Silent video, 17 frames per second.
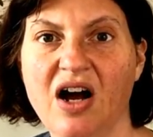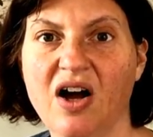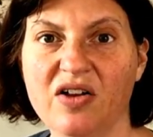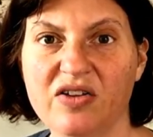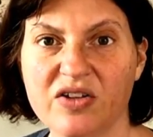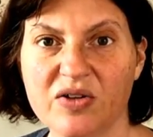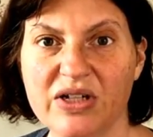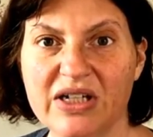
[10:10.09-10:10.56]

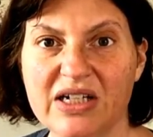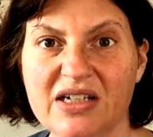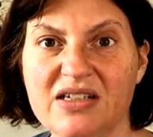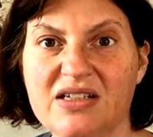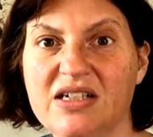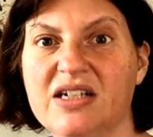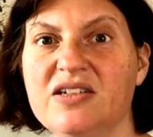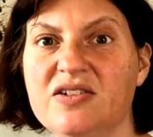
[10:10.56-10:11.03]
although he
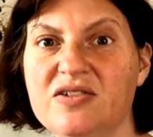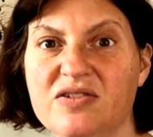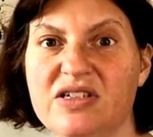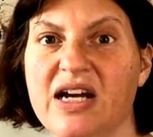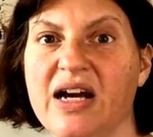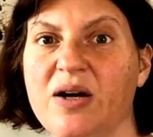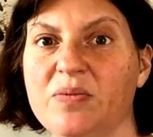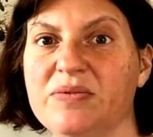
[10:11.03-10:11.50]
continued
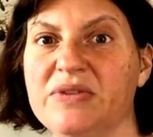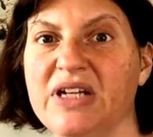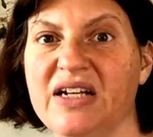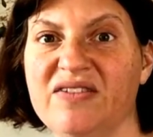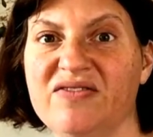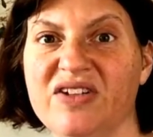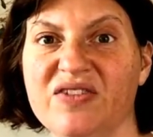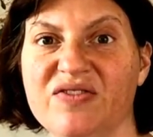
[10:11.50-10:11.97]
to help
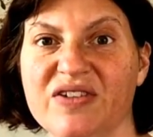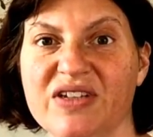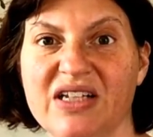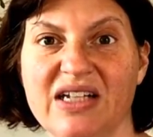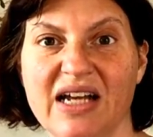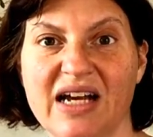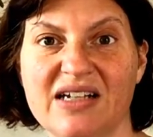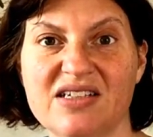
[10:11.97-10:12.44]
Davy for
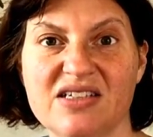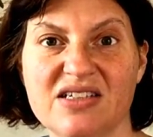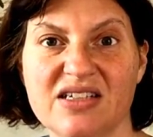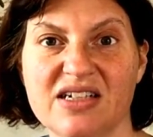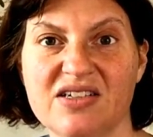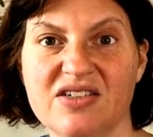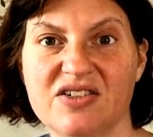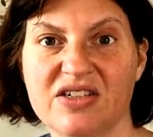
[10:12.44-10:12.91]
the next
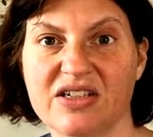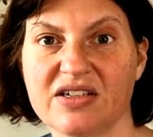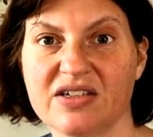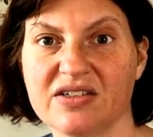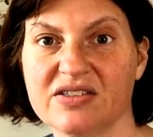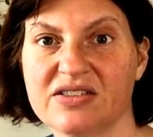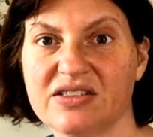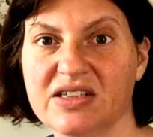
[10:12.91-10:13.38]
six
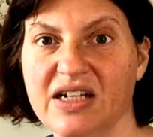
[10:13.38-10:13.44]
years.